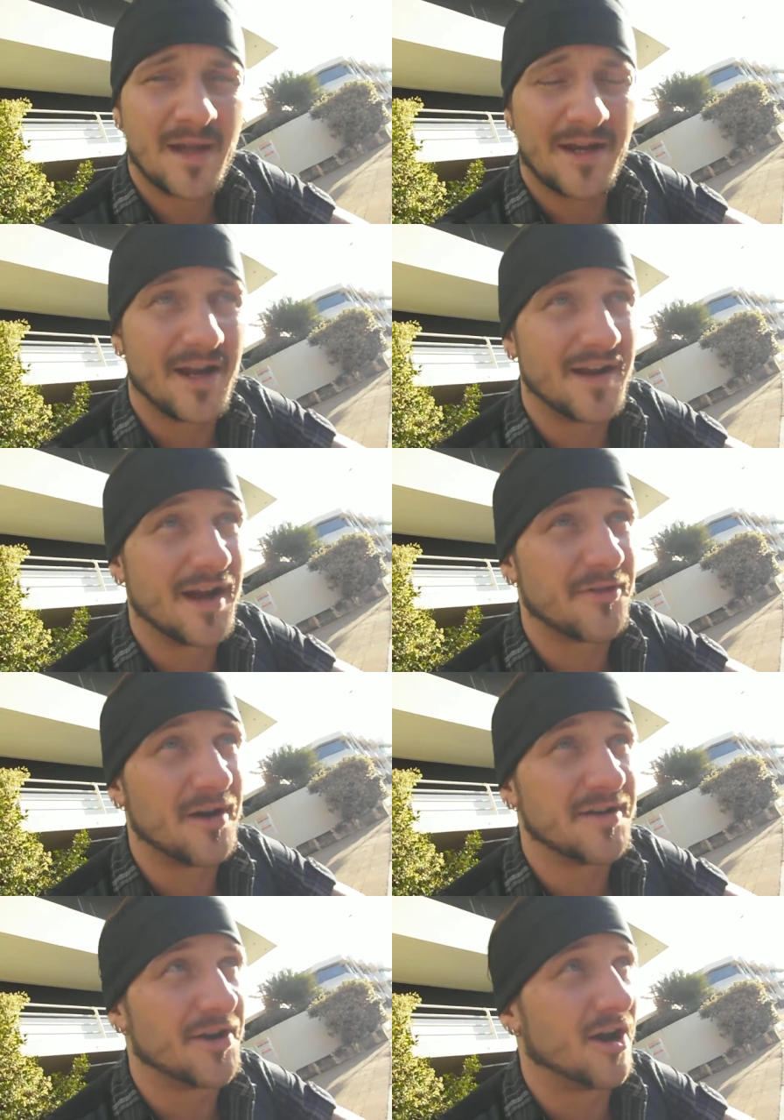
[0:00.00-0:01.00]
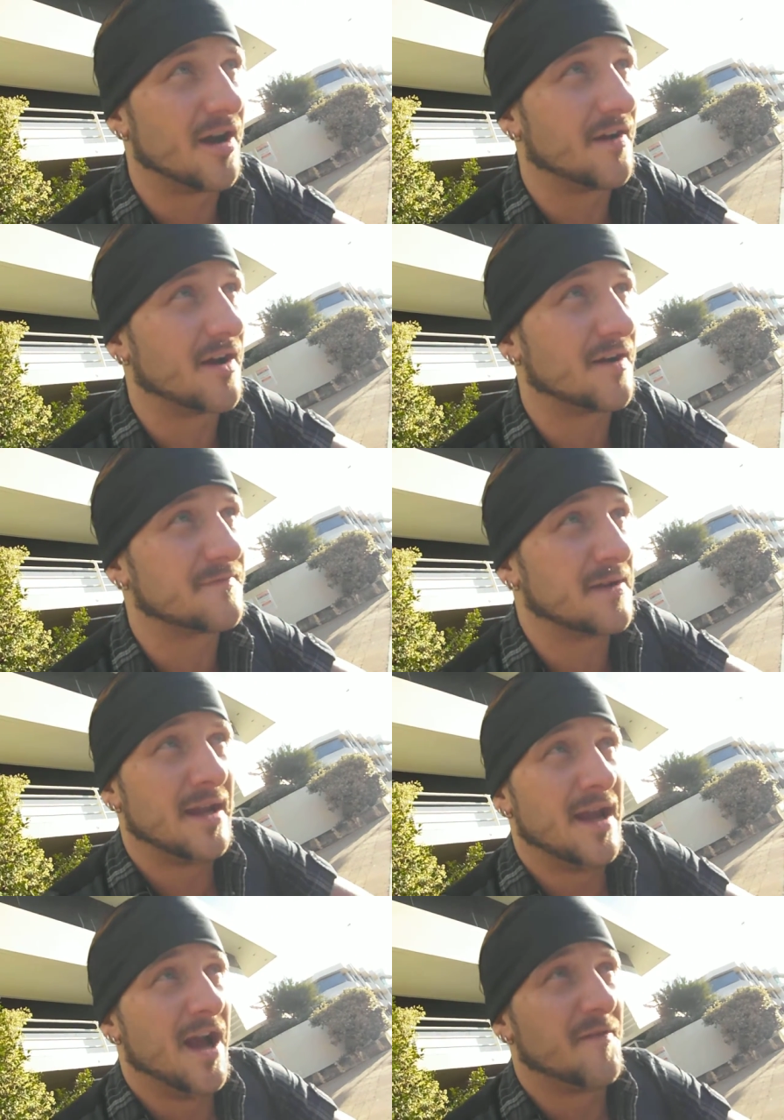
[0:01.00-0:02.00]
And I, I you know, I, I've,
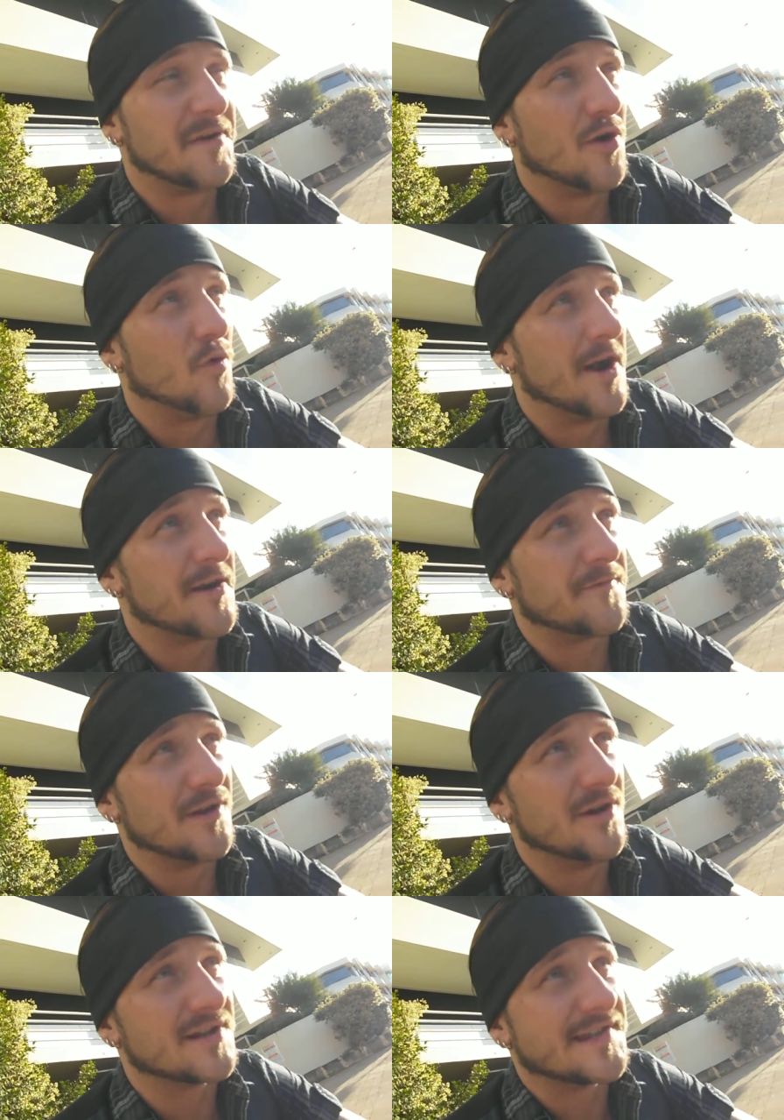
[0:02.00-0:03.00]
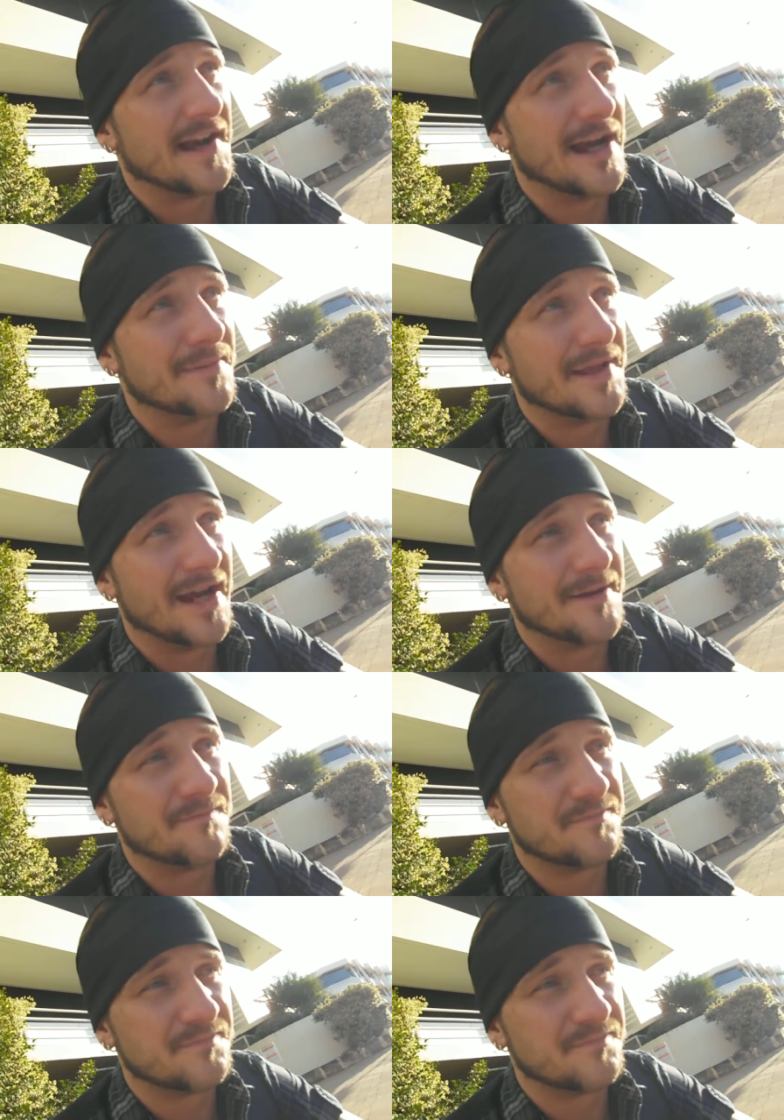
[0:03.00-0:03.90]
I've been aware for a long time that